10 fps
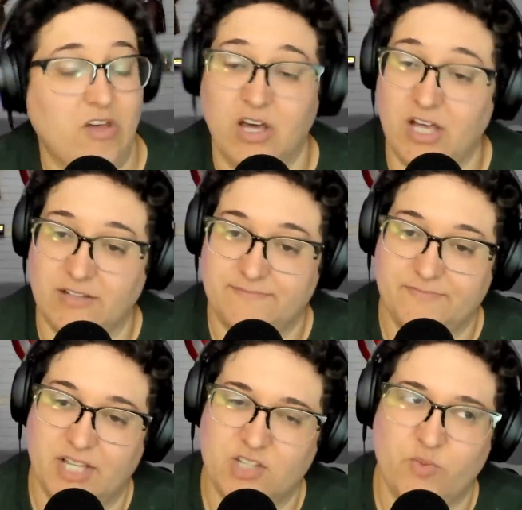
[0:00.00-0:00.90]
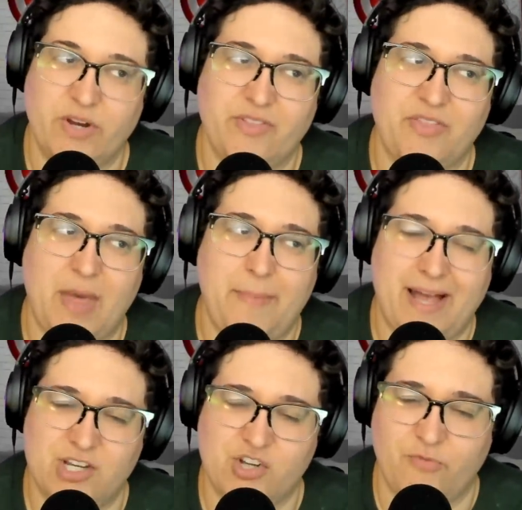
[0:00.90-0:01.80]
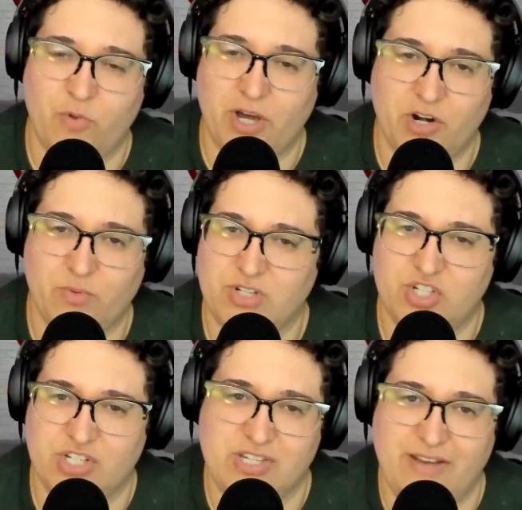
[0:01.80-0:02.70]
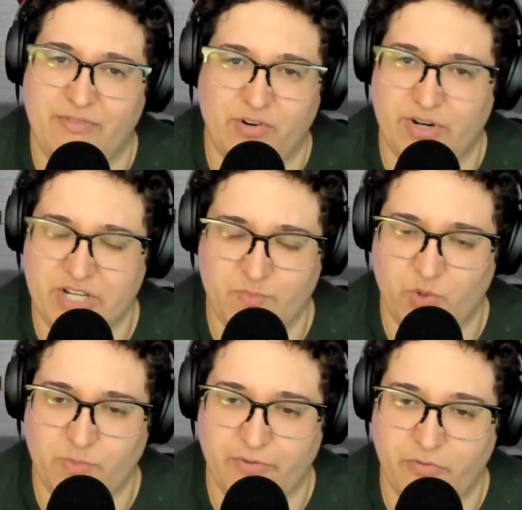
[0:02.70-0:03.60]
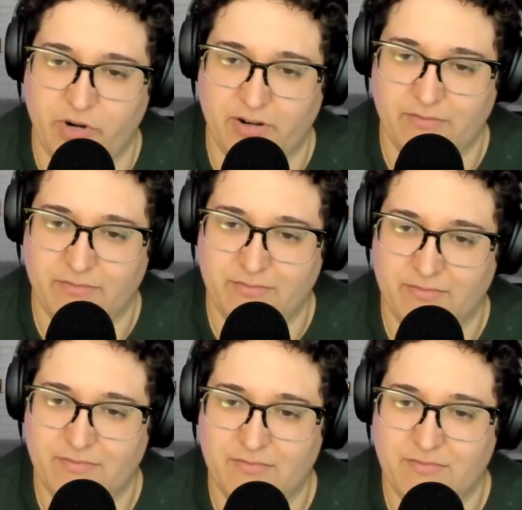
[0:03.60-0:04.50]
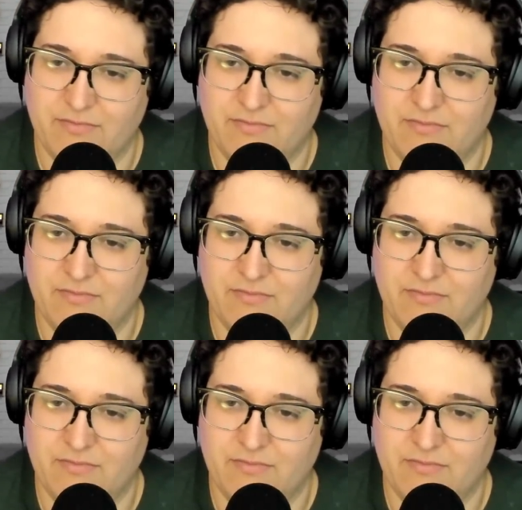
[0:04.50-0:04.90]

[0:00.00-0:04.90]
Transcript: Huh. It's weird Wasn't... that that patch of water was just never explored before. I